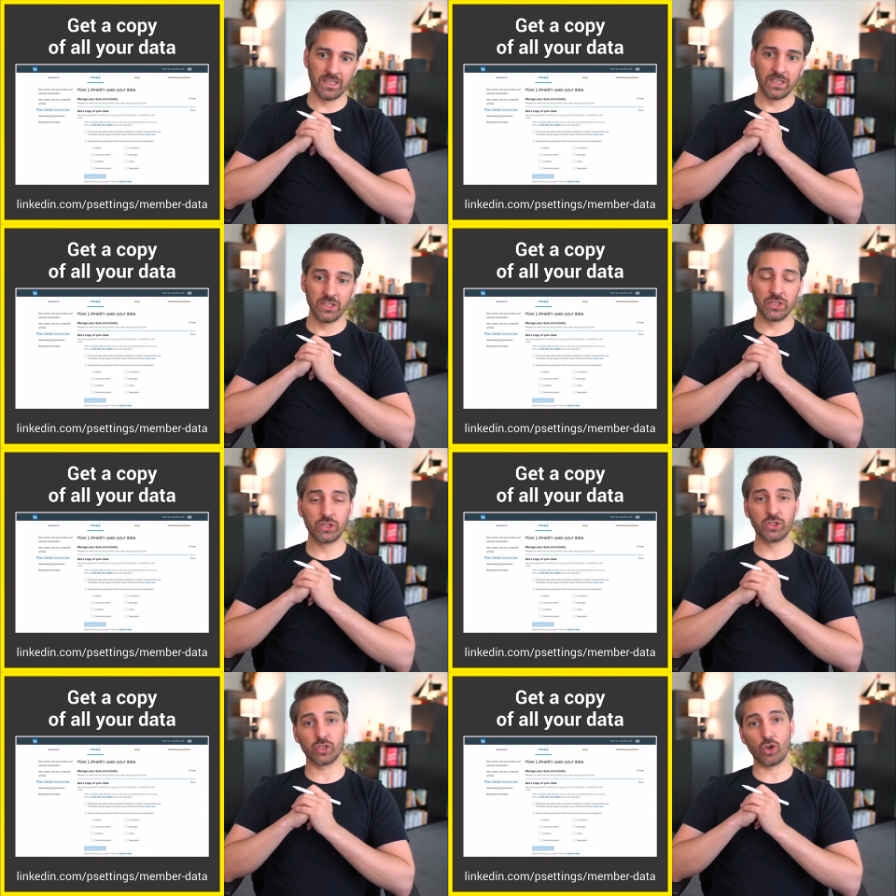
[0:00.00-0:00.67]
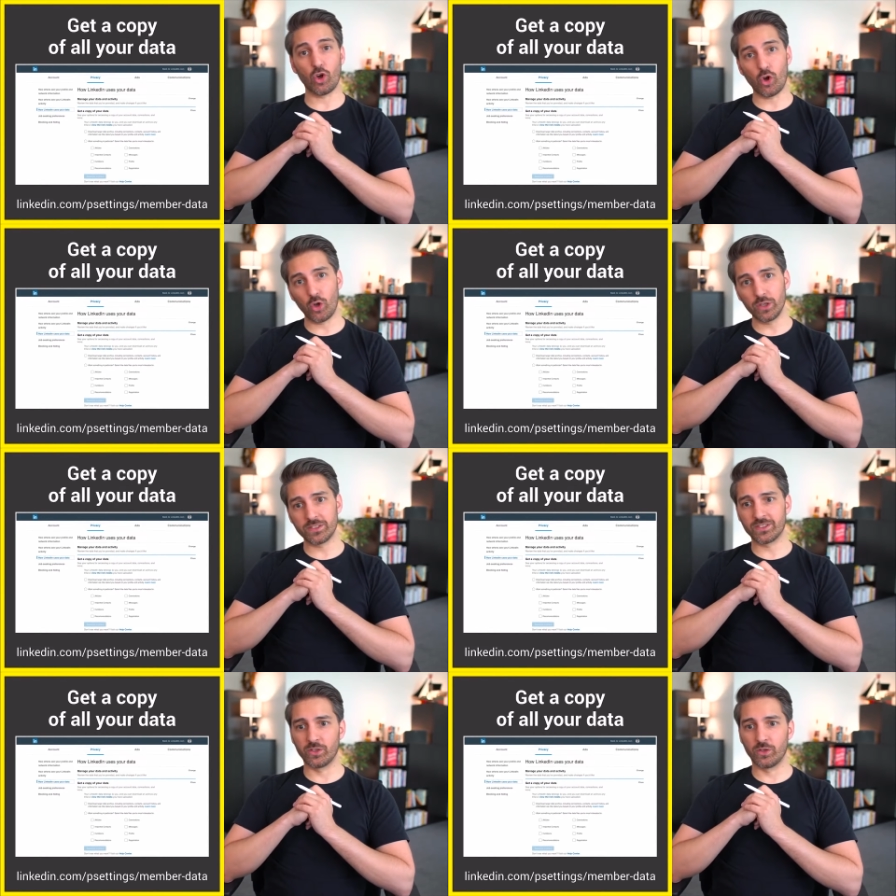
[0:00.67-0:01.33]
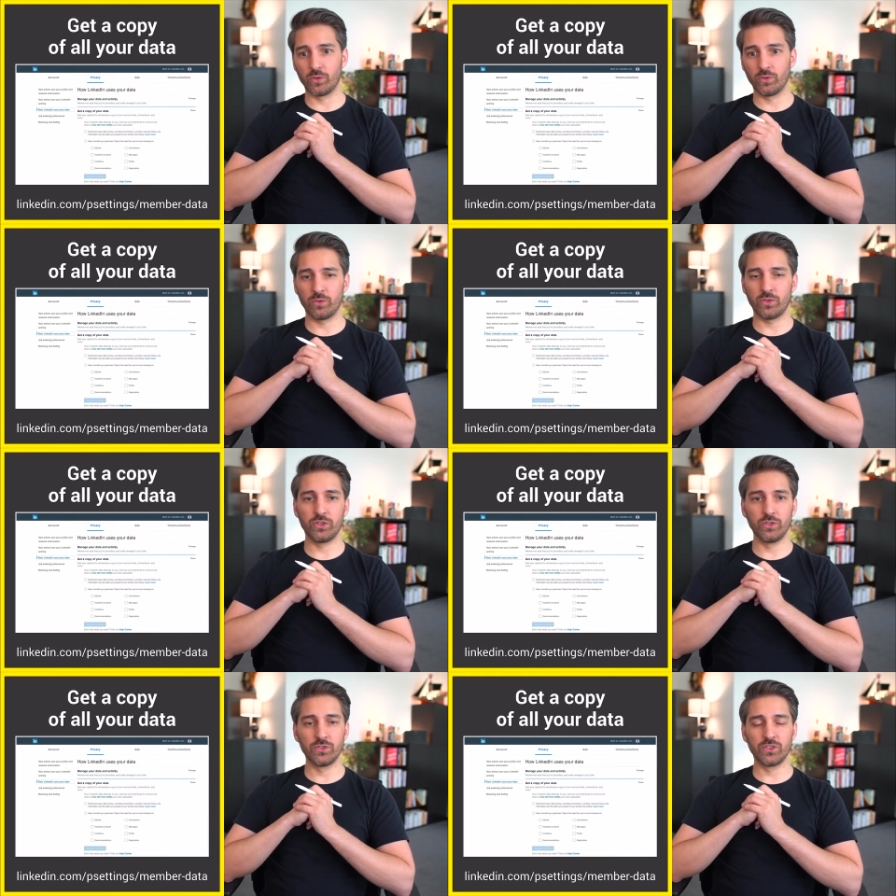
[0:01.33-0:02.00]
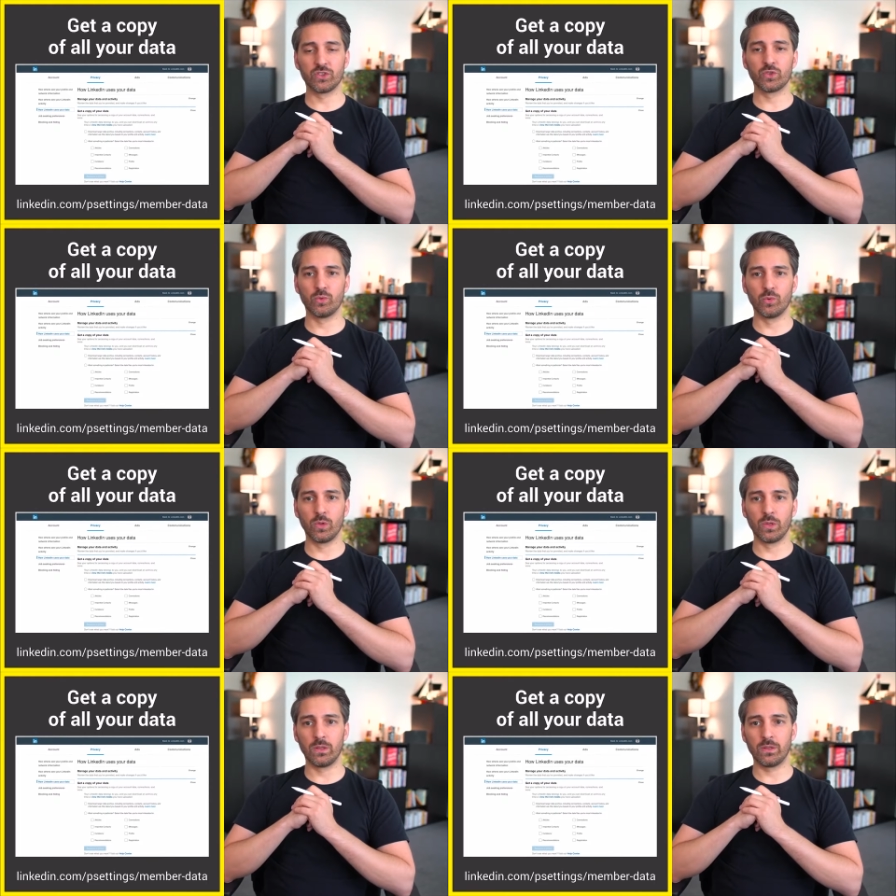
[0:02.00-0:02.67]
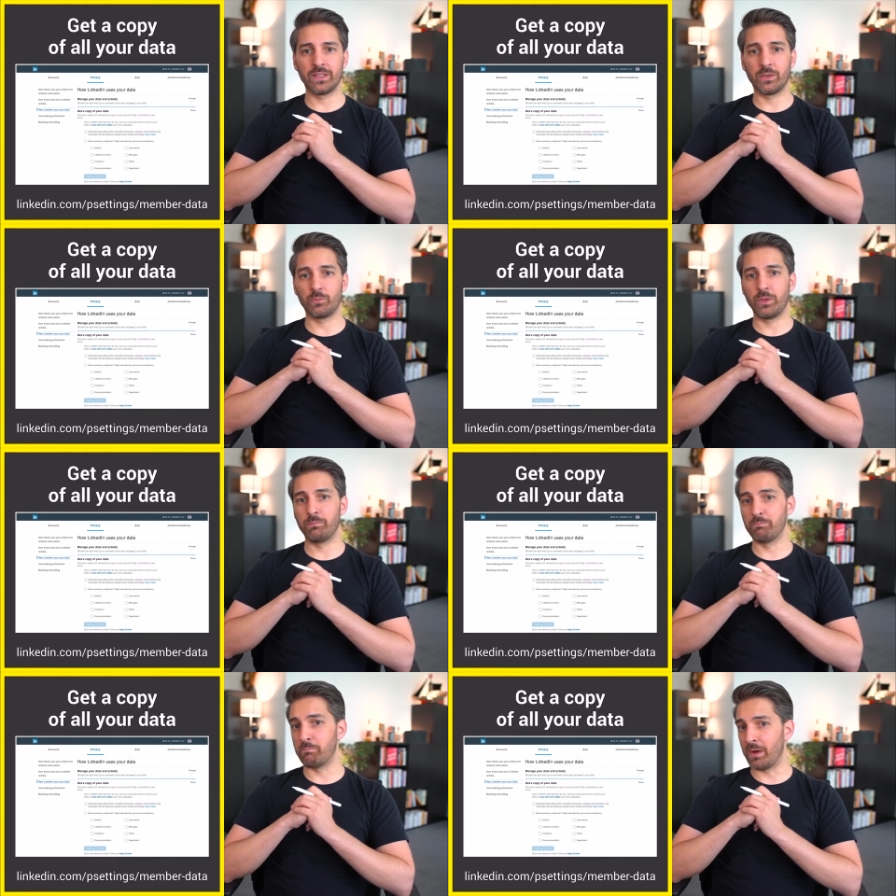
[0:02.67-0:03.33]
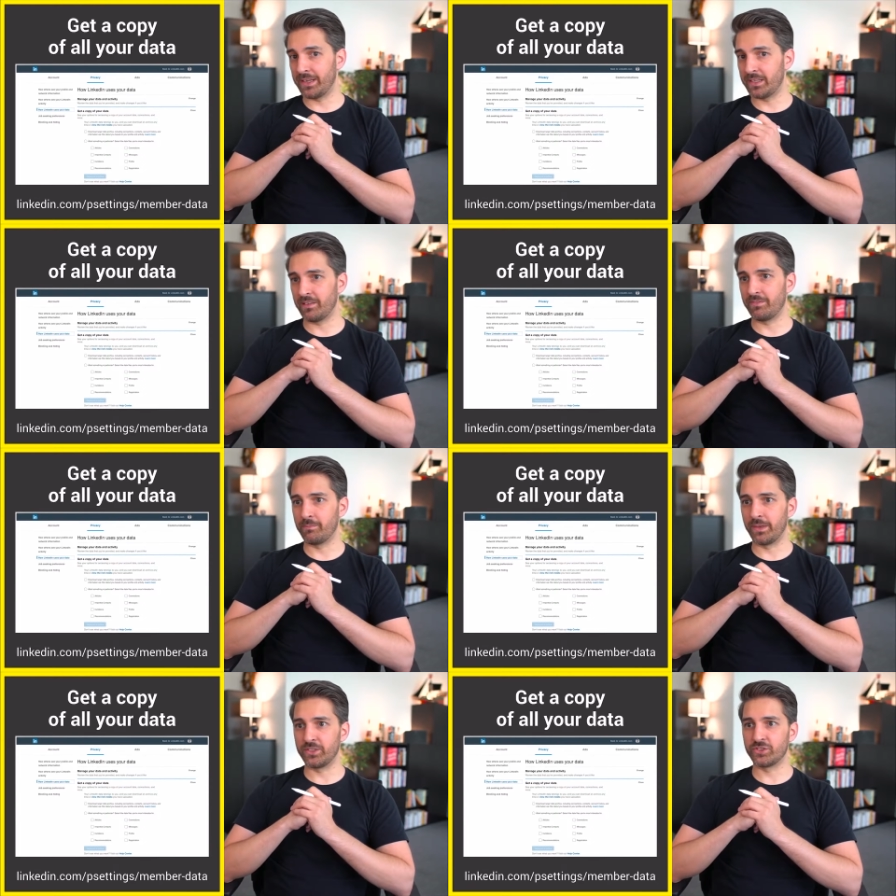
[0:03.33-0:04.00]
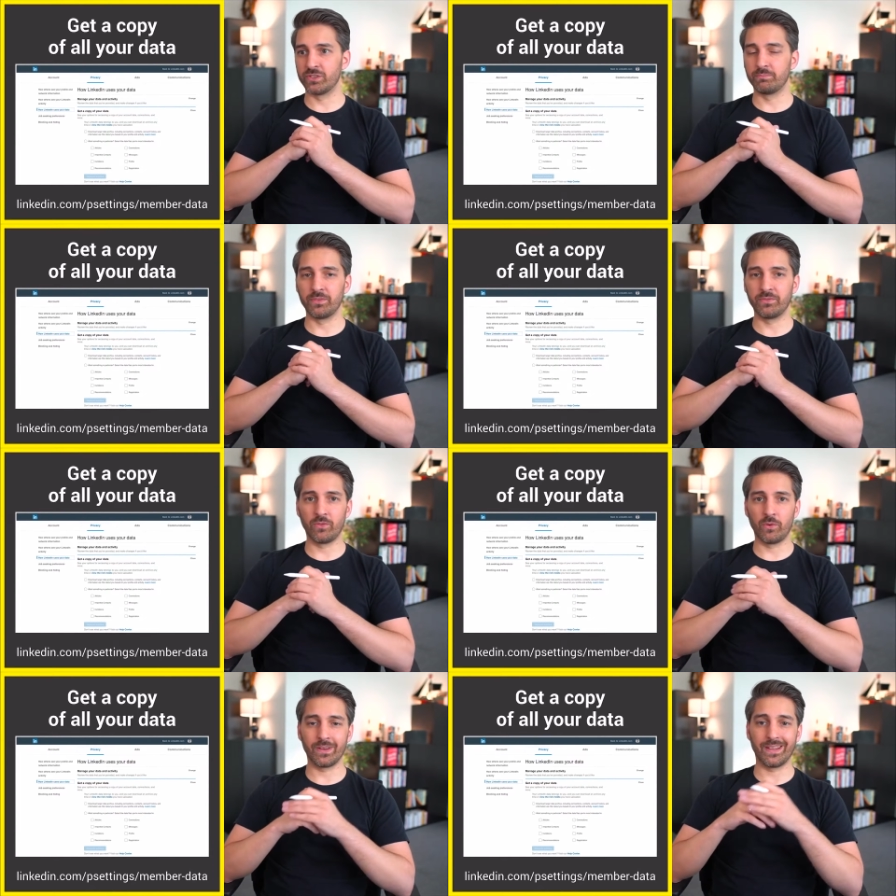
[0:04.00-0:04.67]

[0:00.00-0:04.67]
You could also use a tool that we might have mentioned before,